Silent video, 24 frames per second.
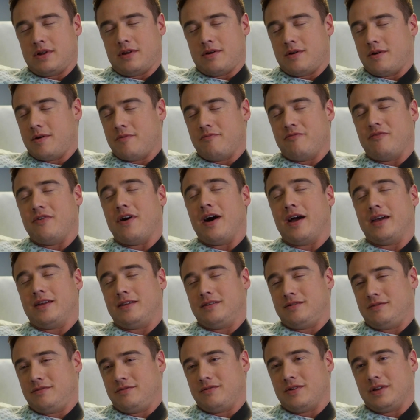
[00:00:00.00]
I'm fine,
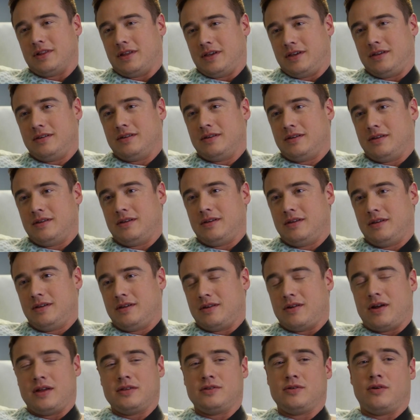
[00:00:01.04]
really.
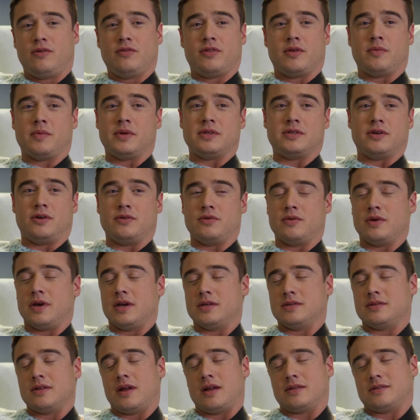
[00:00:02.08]
I told them to tell you
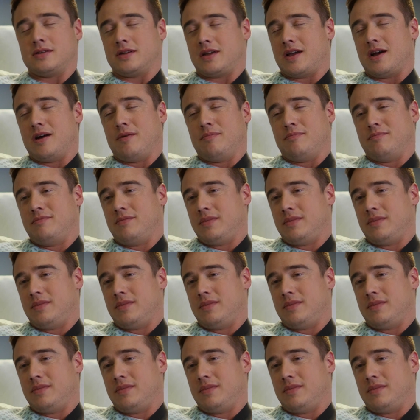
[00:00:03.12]
guys not to come.